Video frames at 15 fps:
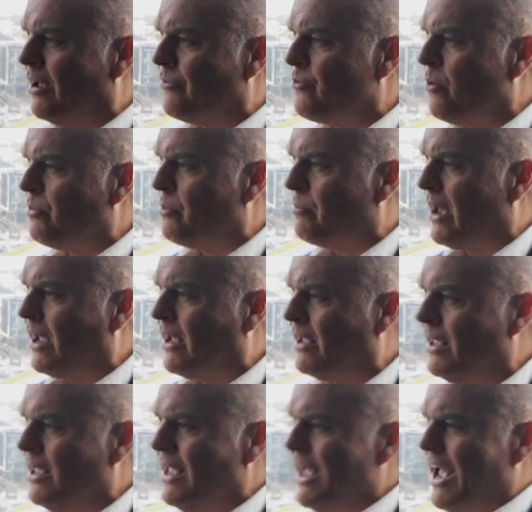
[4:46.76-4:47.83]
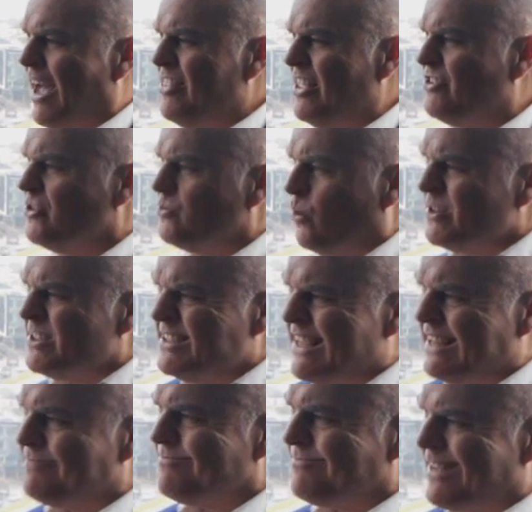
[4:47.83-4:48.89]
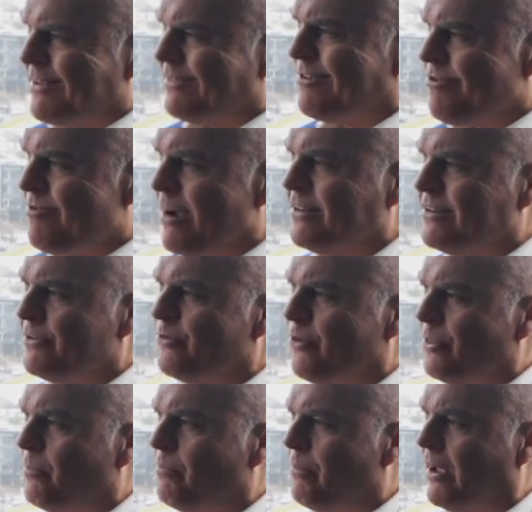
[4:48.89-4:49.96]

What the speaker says: from the back, and there just wasn't that grunt from the back.